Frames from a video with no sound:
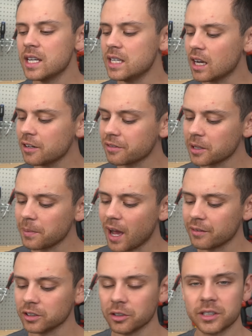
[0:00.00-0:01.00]
none of them
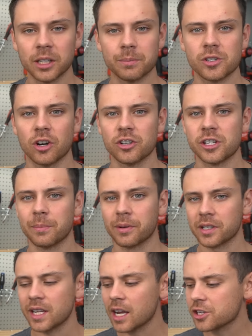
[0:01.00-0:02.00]
have low temp charging
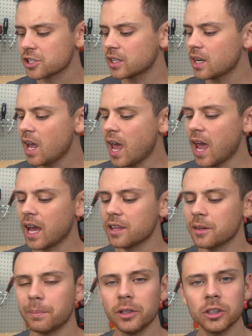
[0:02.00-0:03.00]
protection,
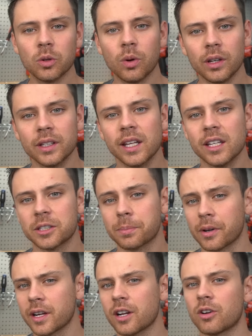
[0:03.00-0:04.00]
and the build quality is
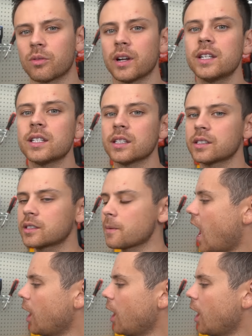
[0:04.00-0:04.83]
pretty horrendous.